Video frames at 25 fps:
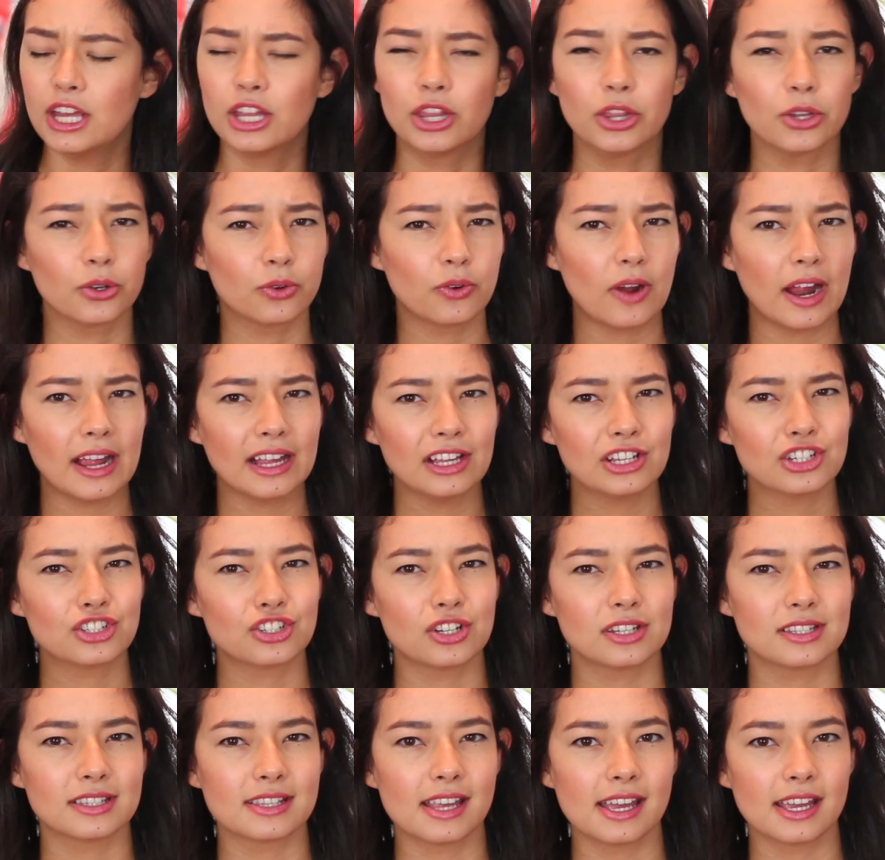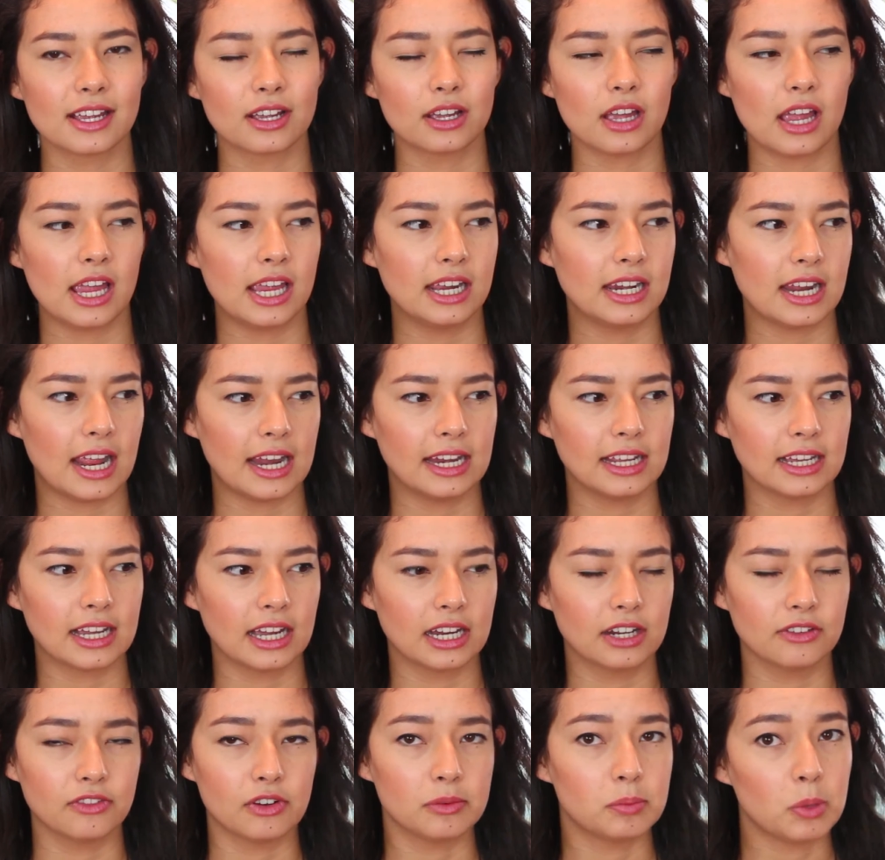The gray is just like in any
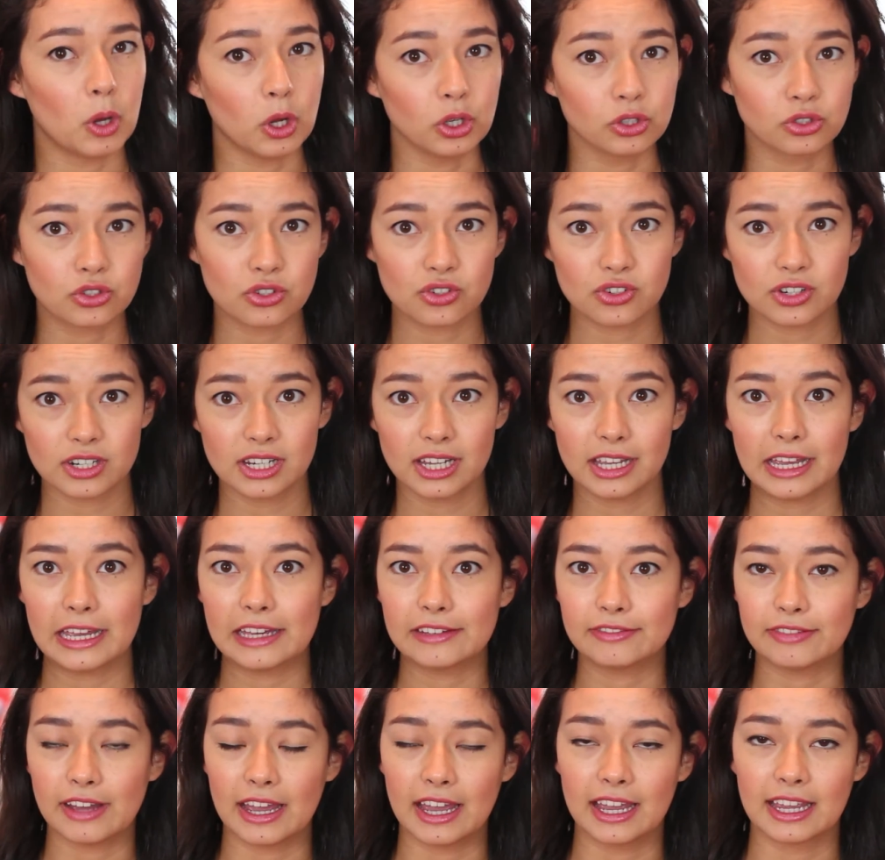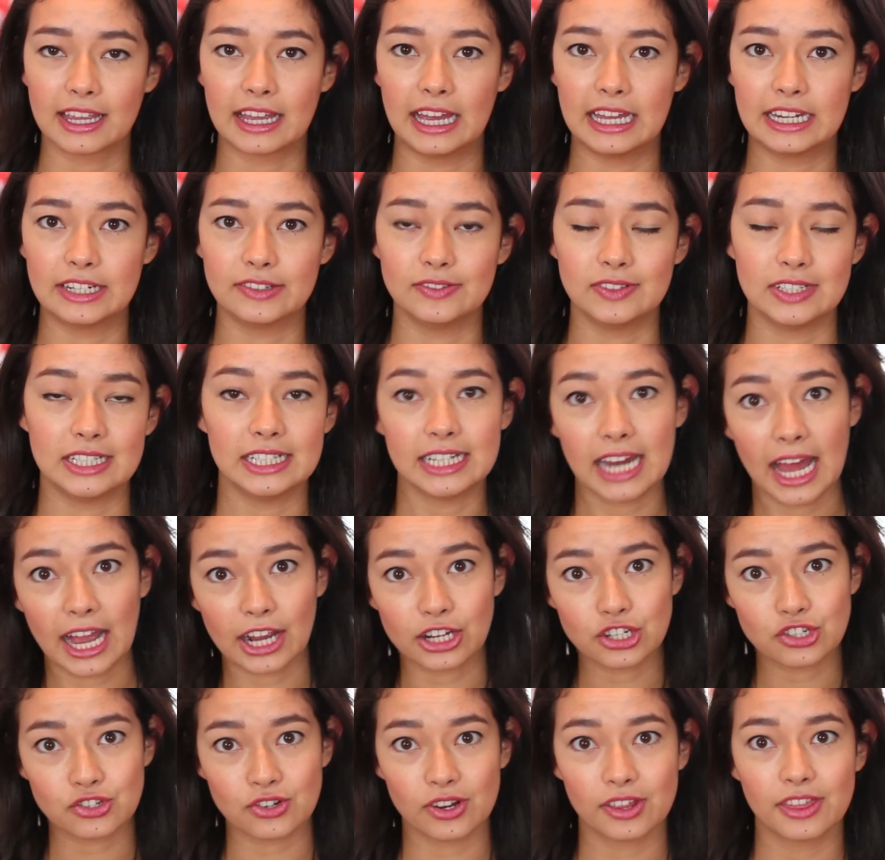kind of upholstery if I kind of need
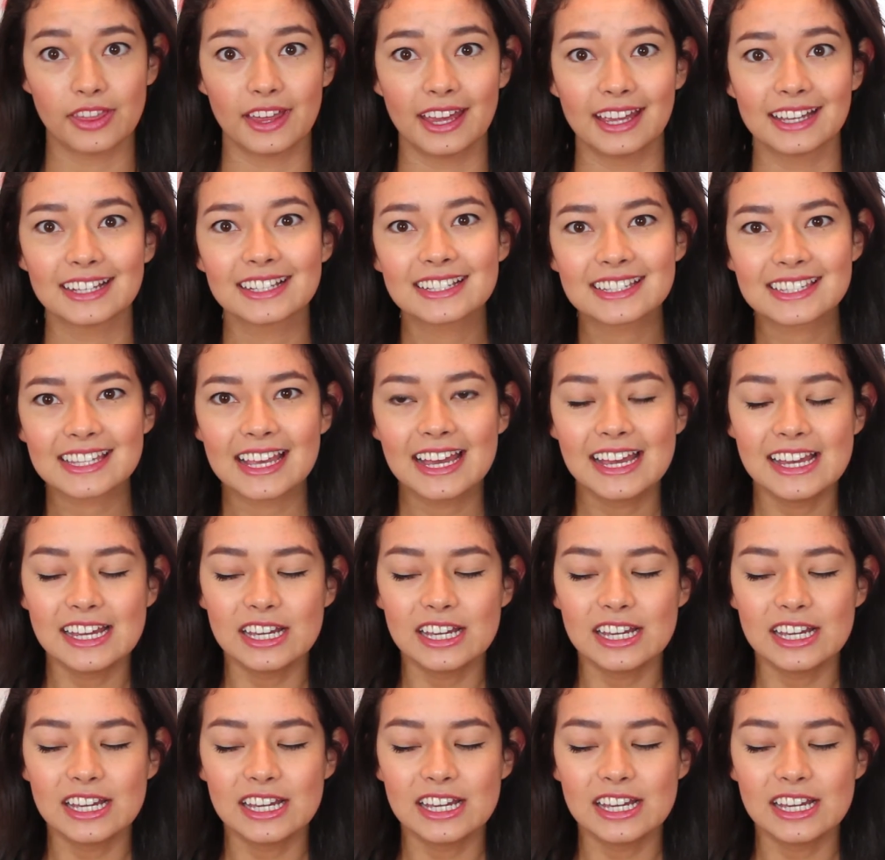extra things.